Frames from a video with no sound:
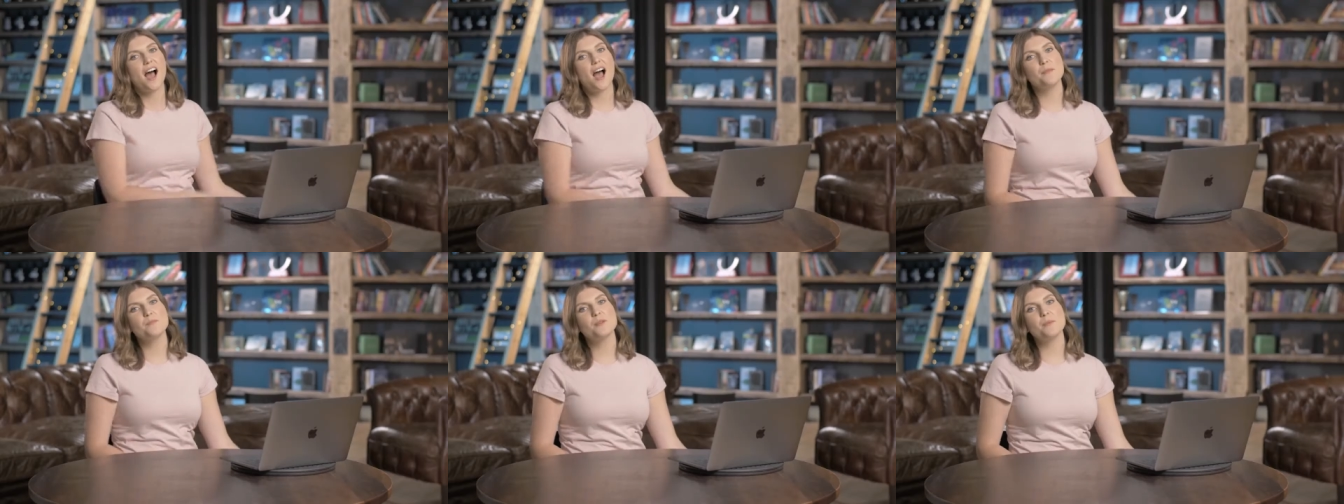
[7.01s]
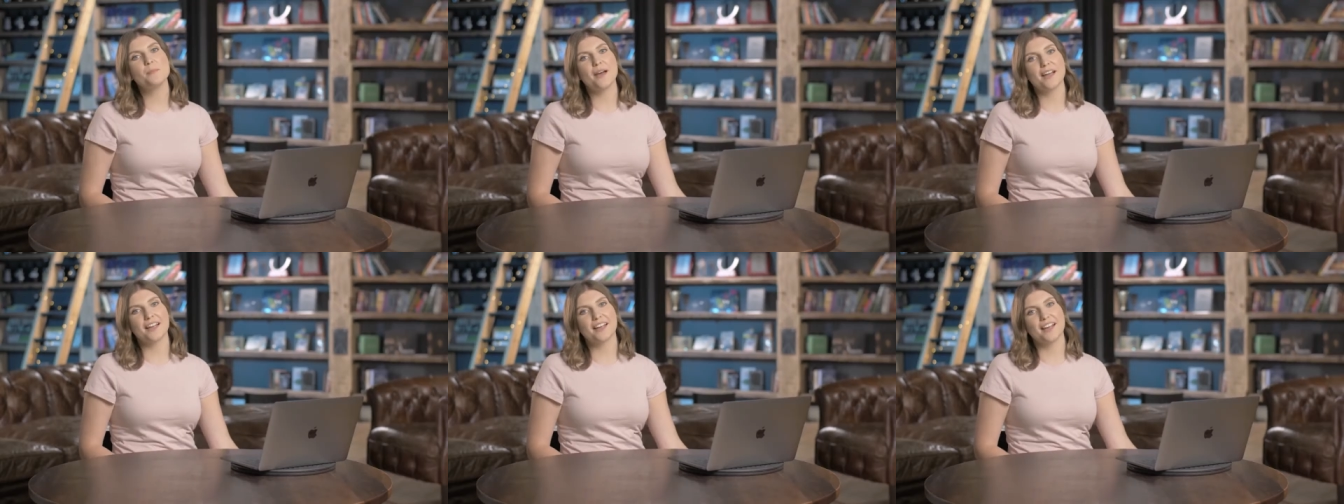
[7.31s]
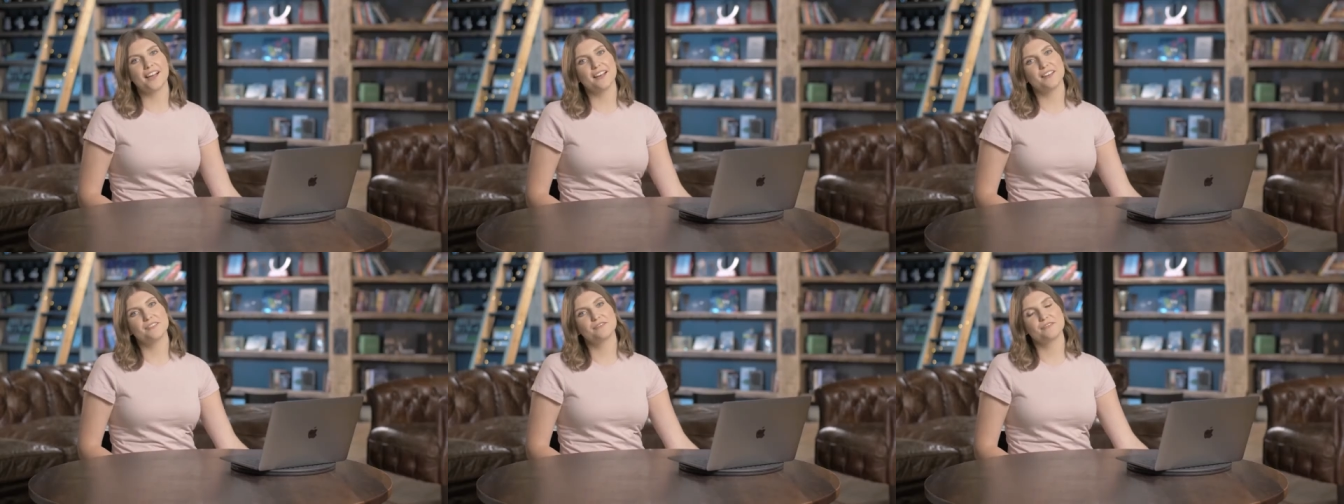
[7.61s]
I'm
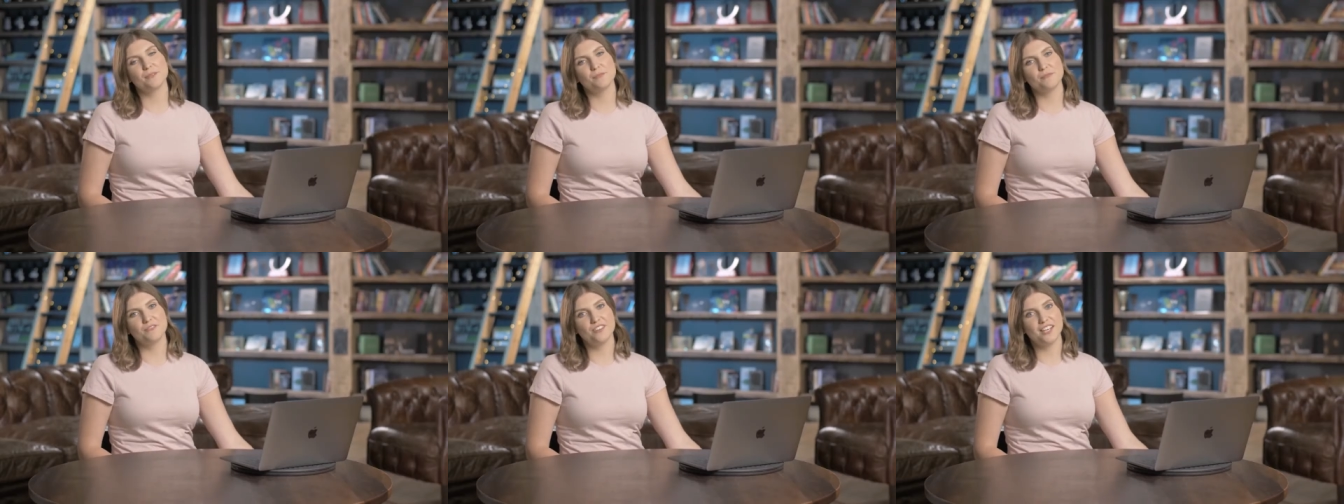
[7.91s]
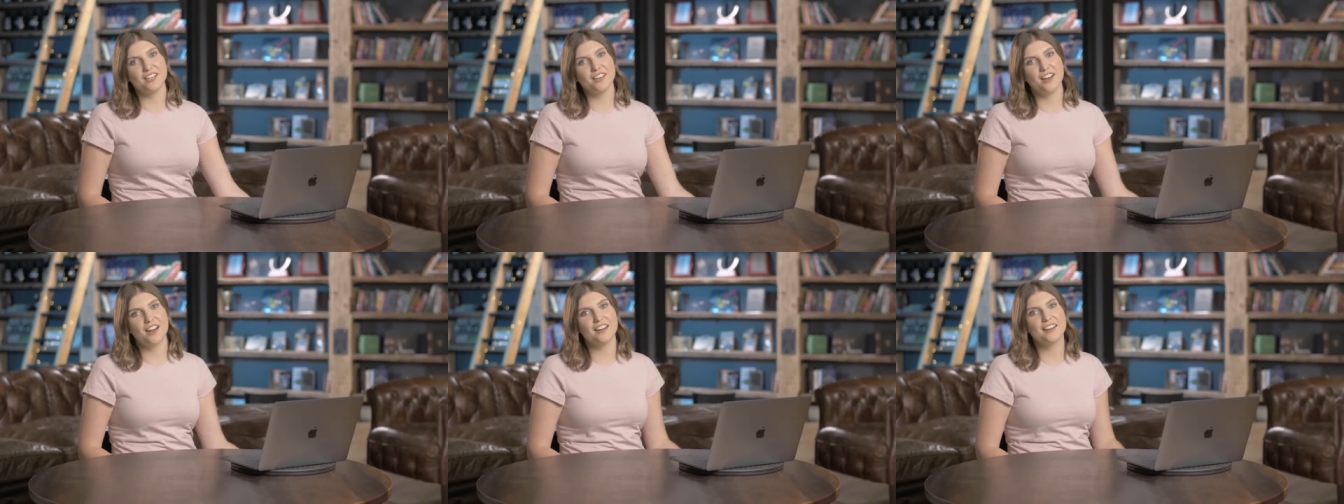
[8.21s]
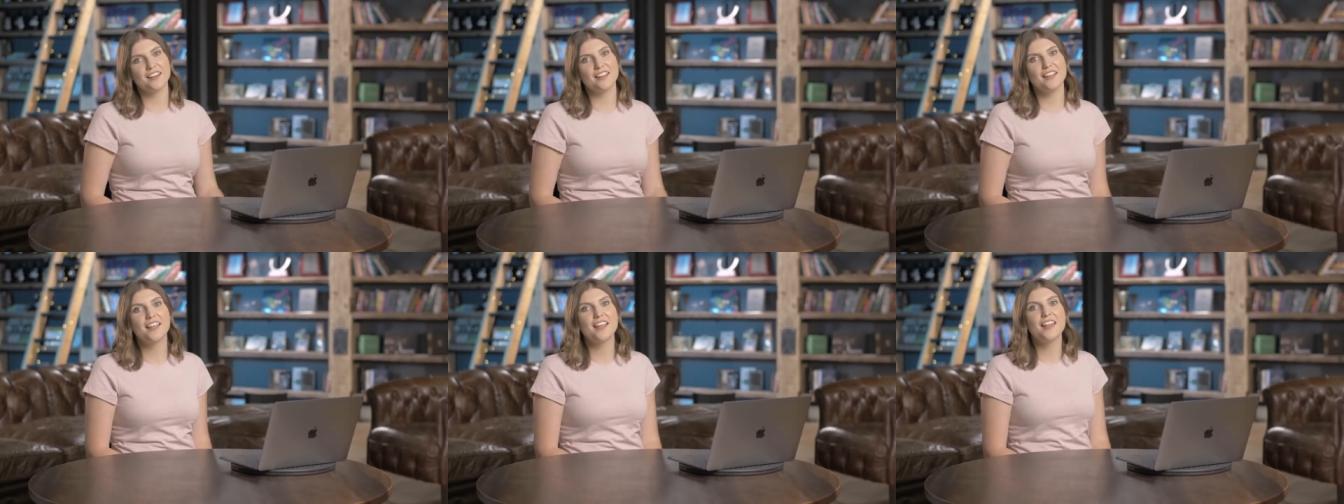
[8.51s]
Rebecca from
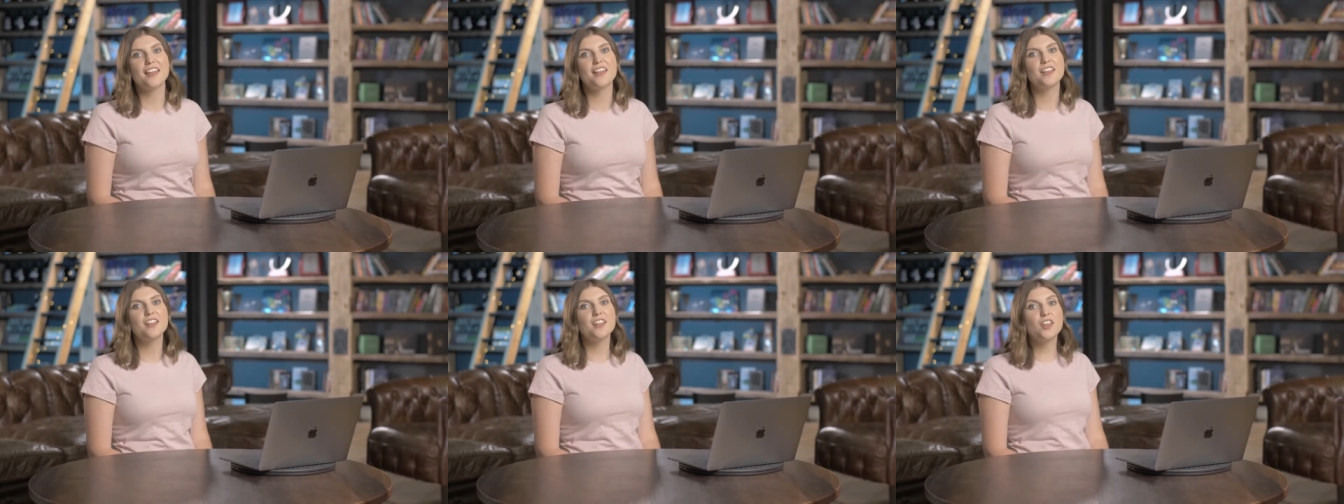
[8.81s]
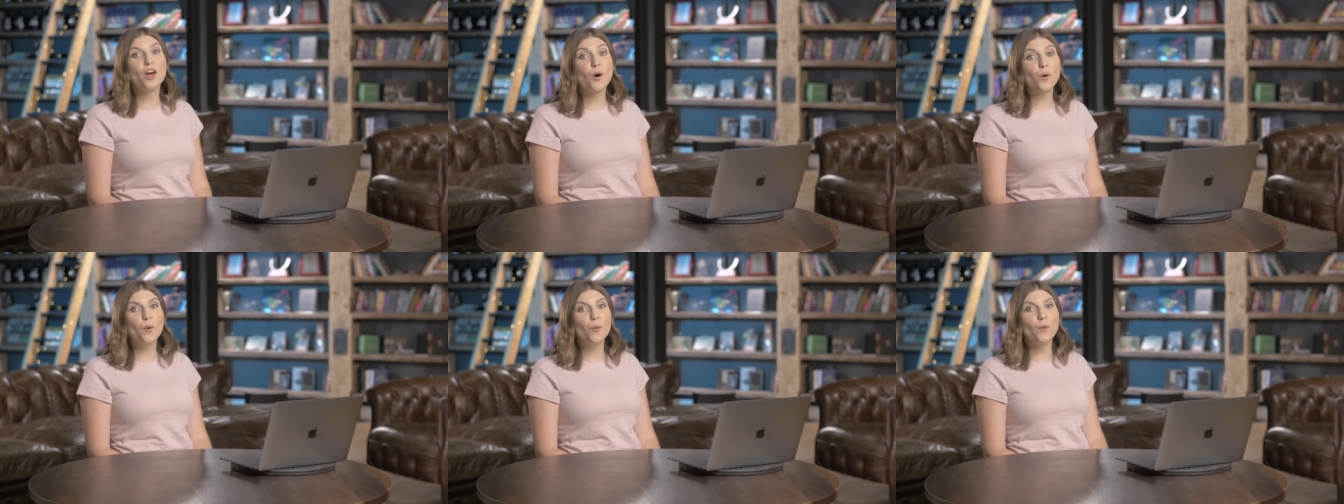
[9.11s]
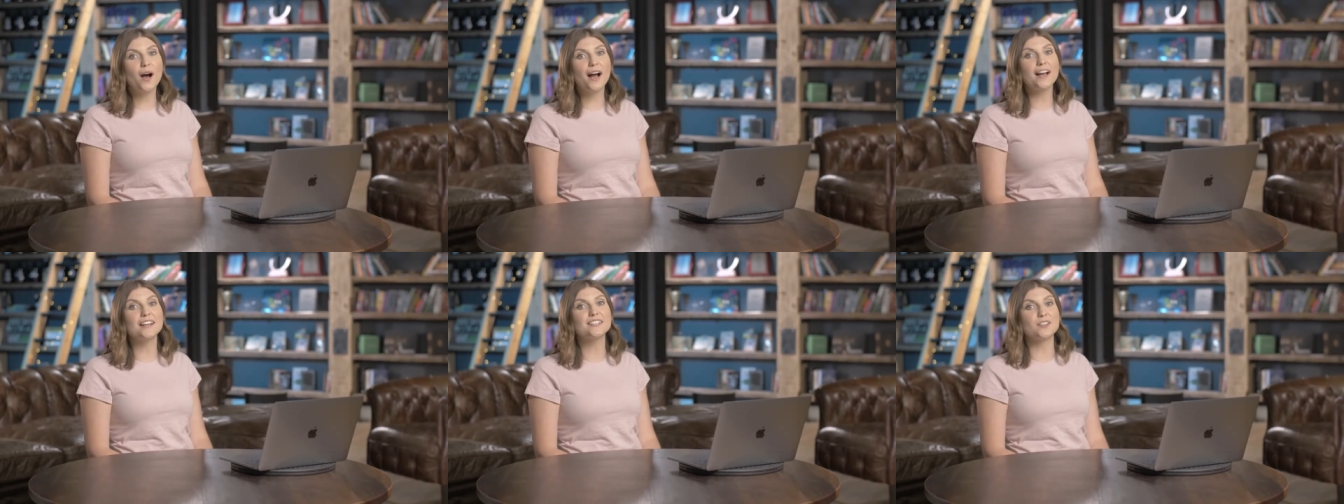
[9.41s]
Vidyard.
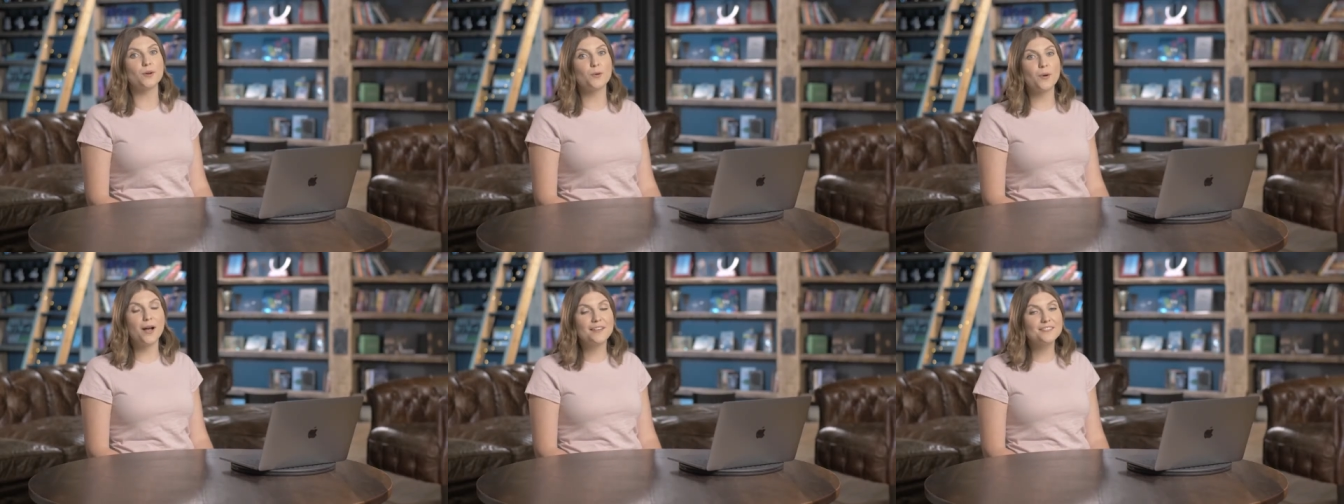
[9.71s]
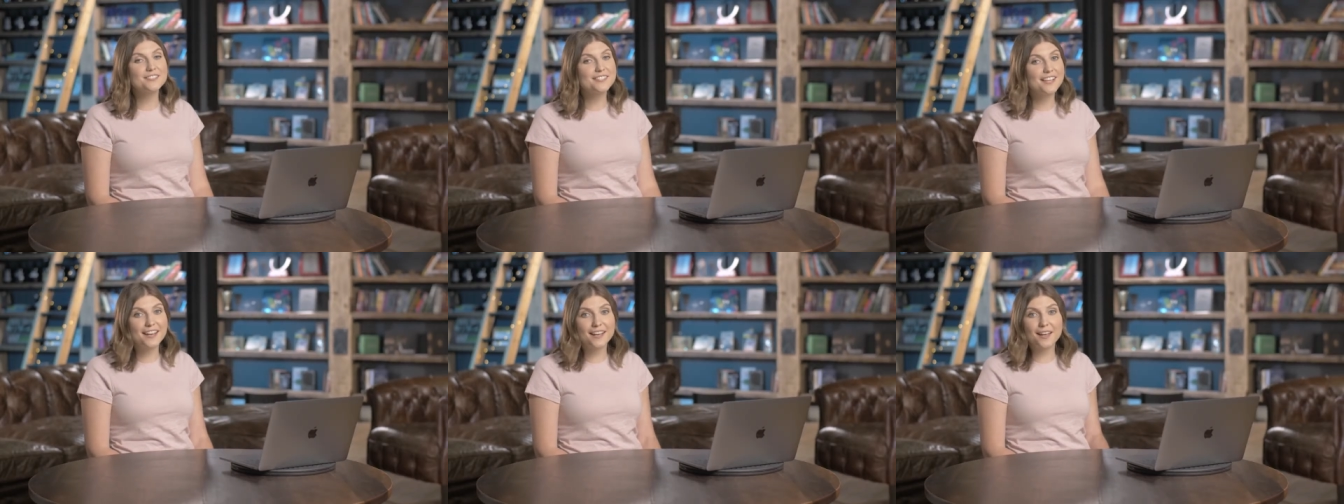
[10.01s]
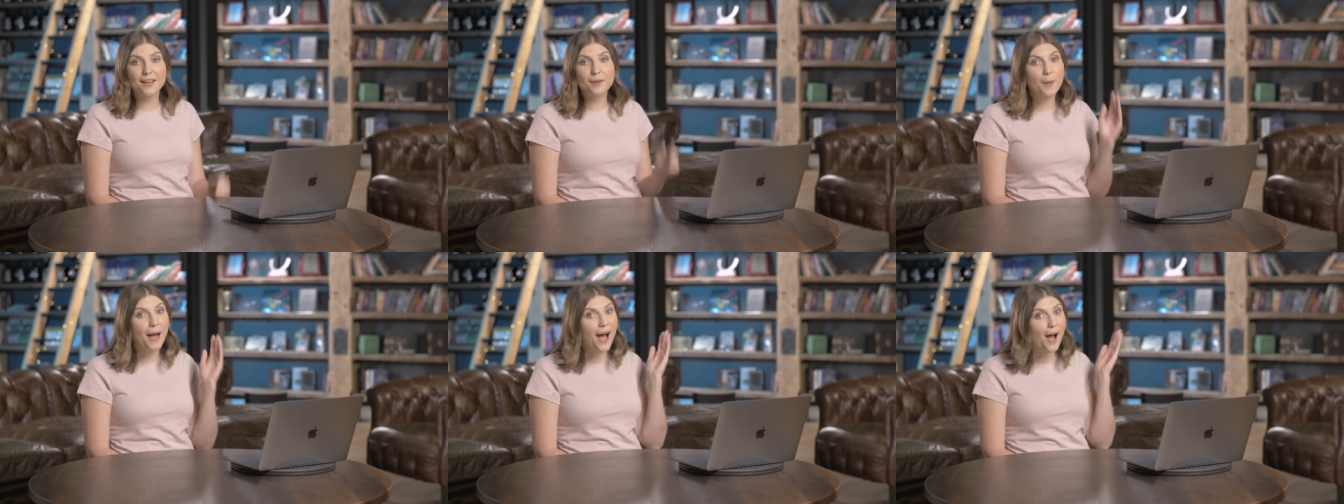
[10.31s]
No, I don't have
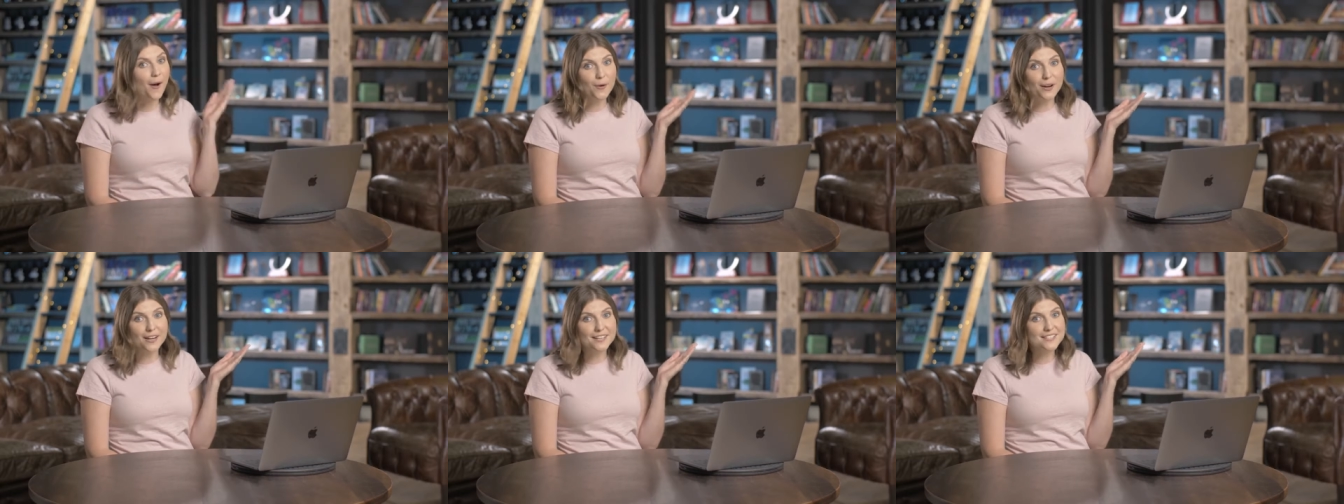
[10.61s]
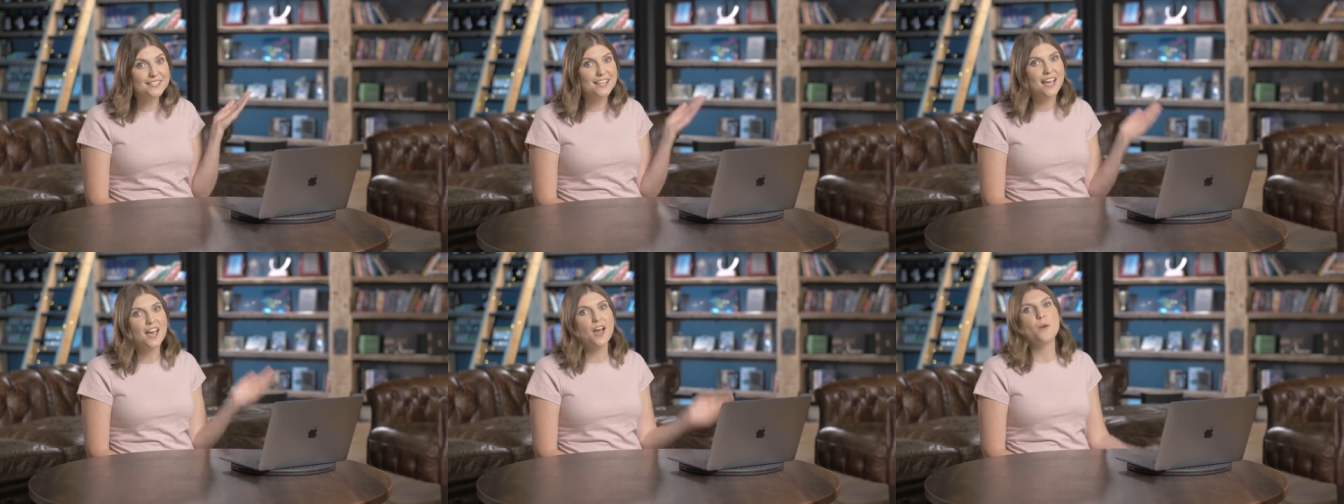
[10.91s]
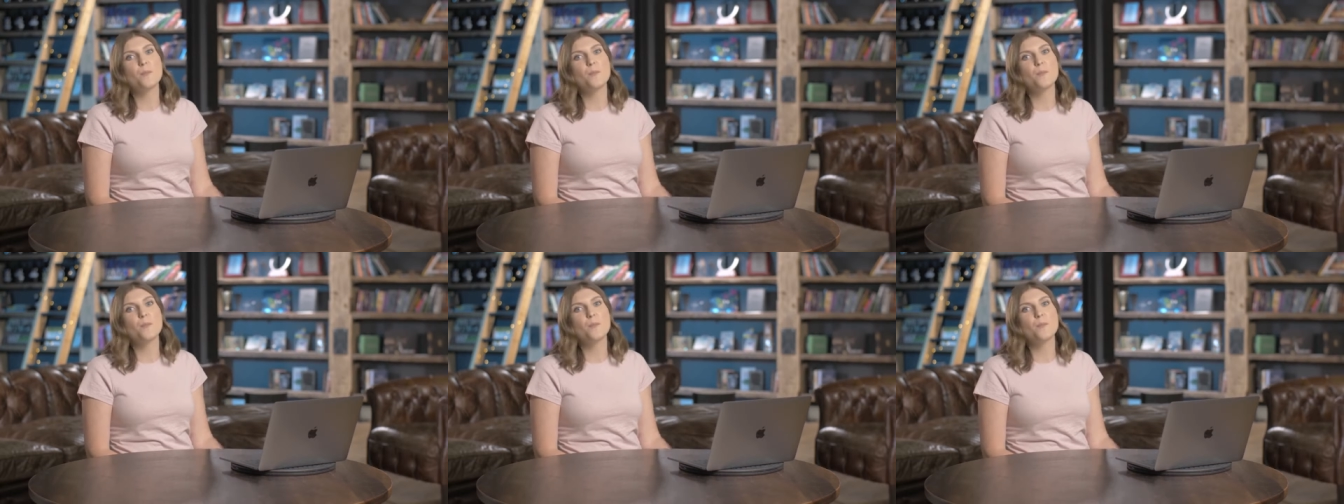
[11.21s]
psychic powers,